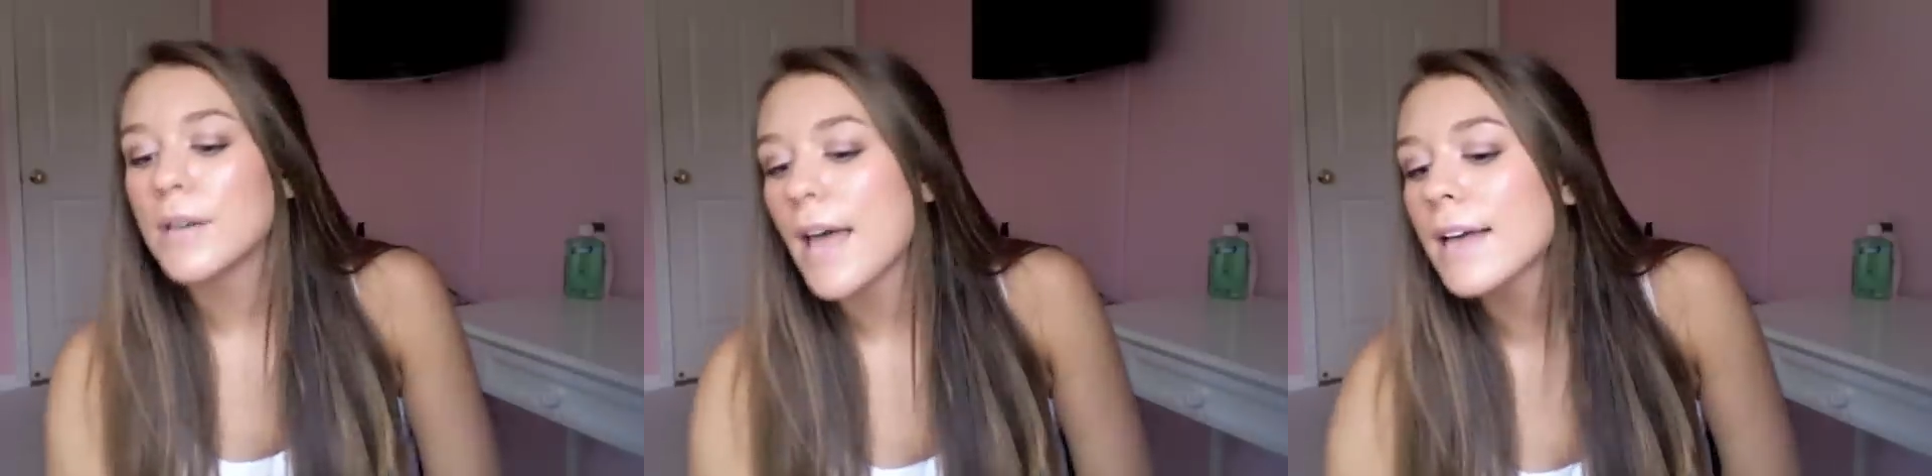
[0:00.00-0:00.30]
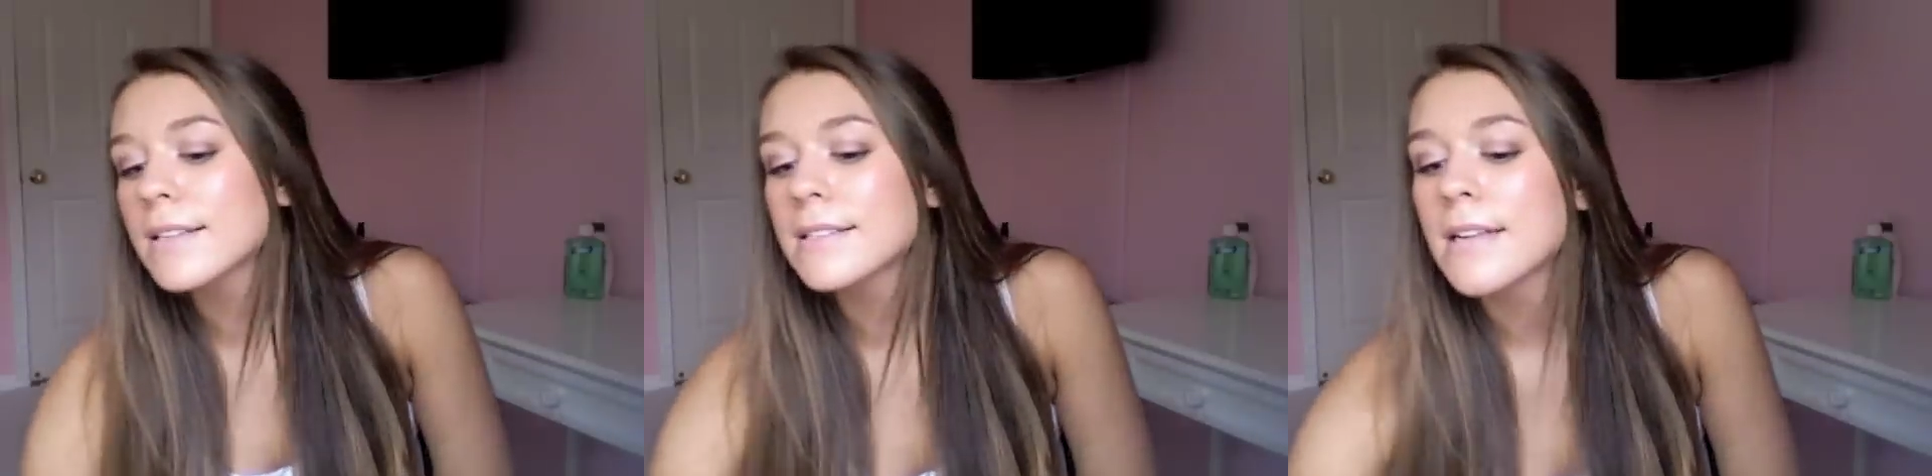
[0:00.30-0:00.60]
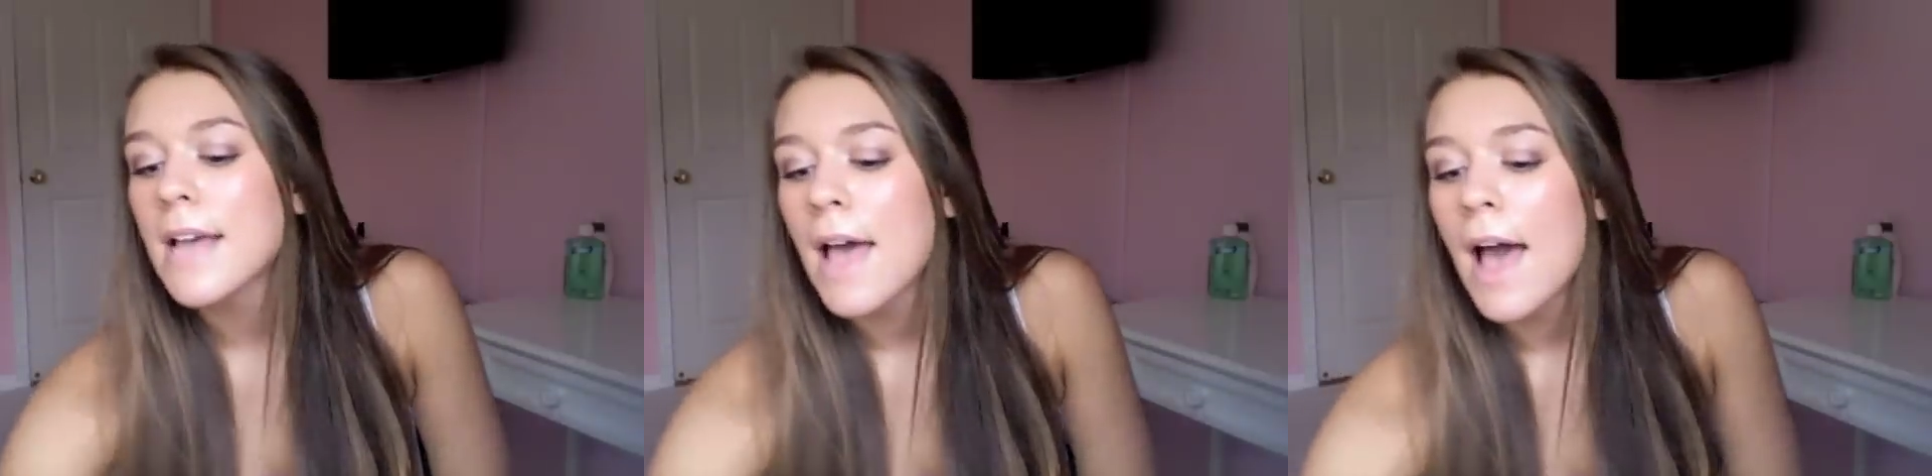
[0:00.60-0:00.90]

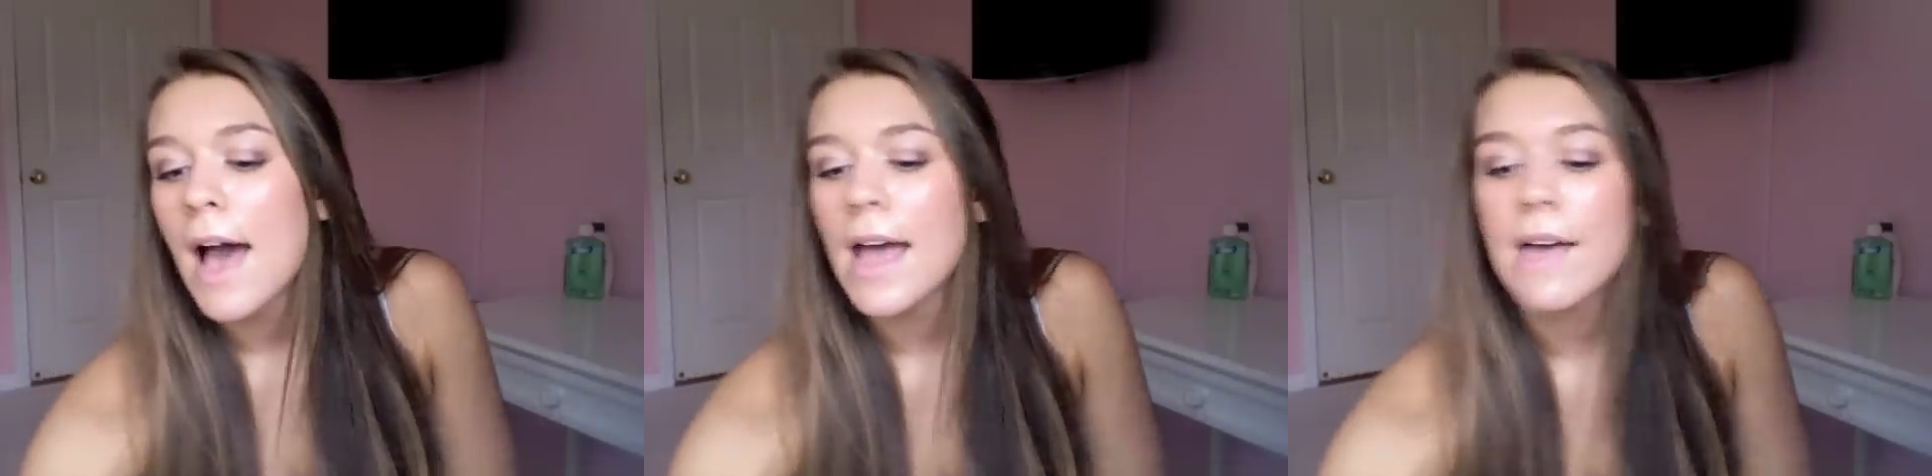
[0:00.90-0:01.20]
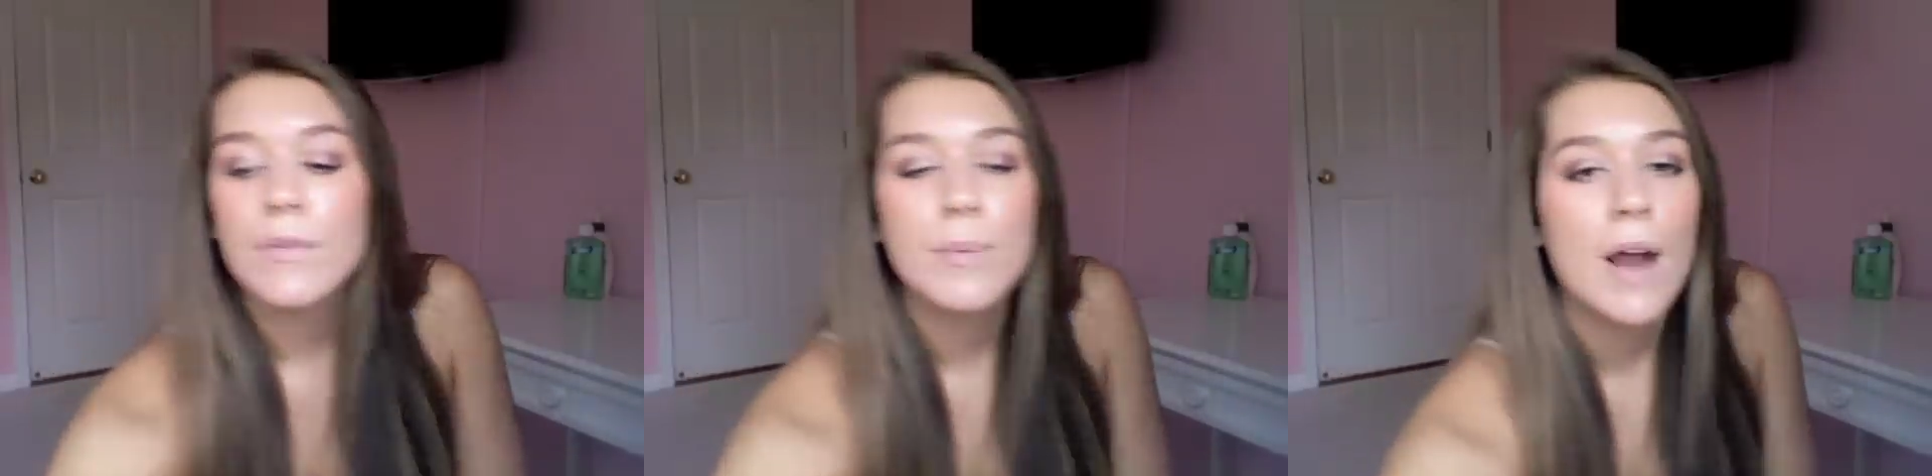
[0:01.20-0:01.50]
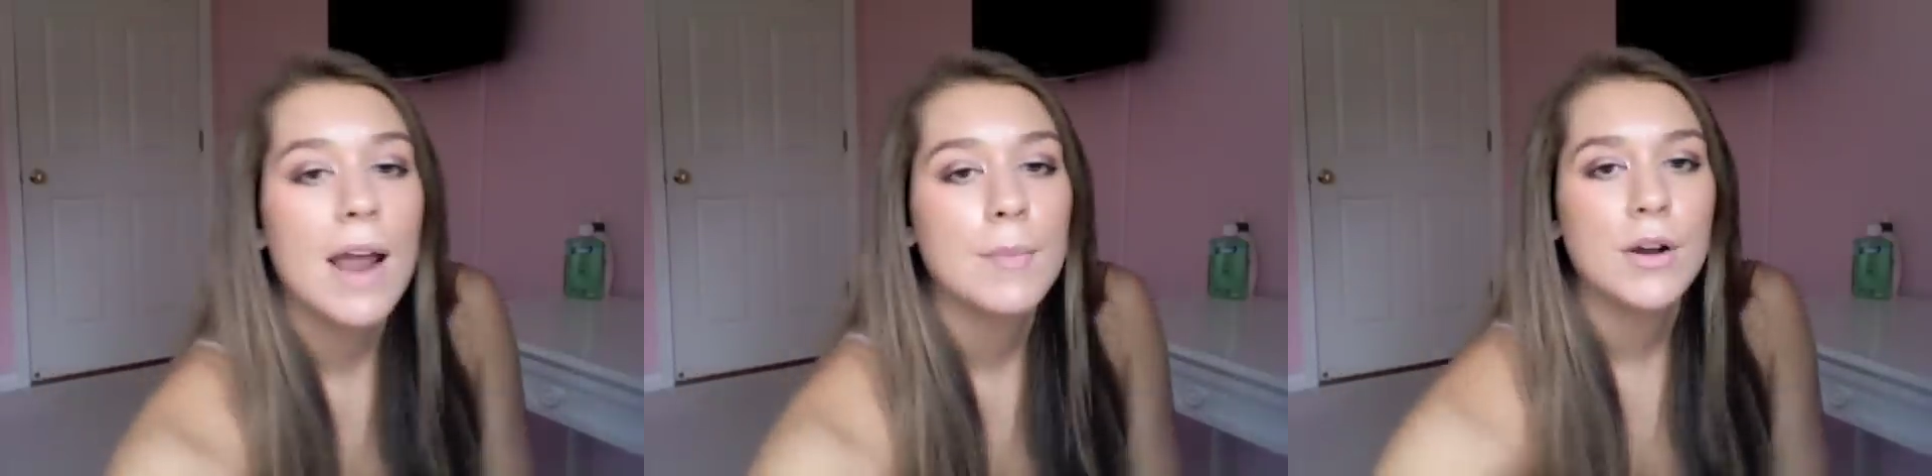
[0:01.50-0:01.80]
next I have a
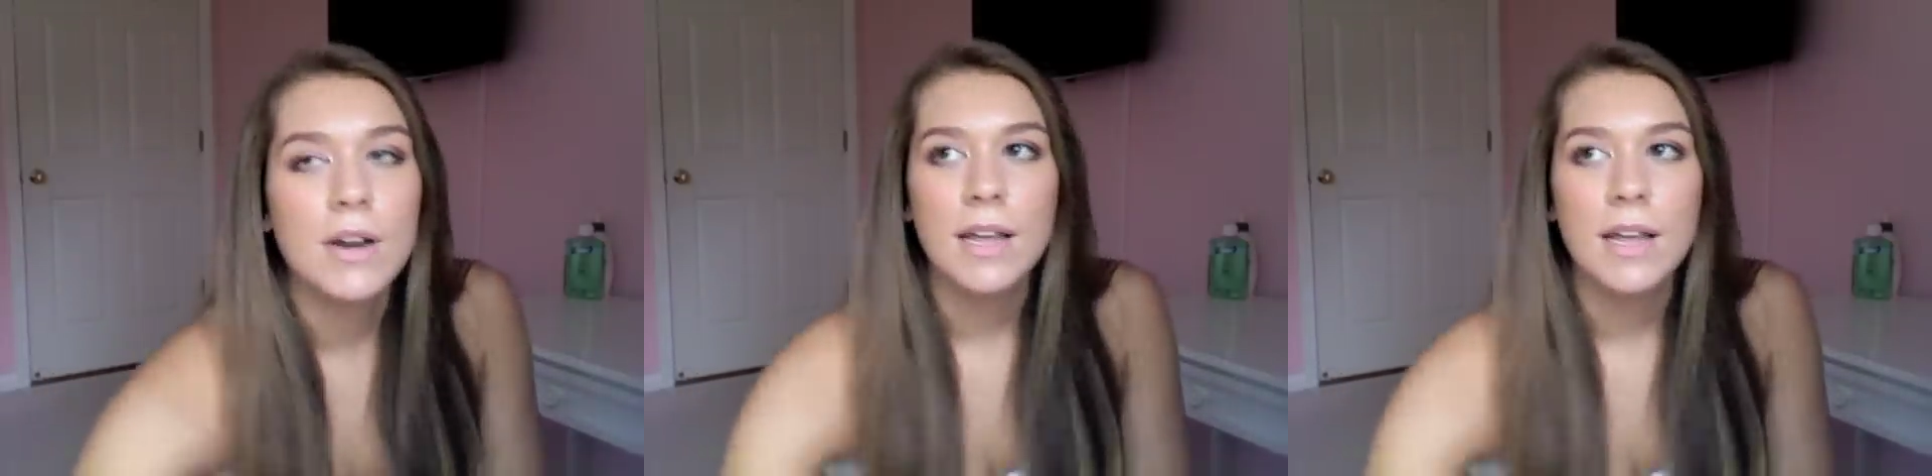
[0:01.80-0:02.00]
primer,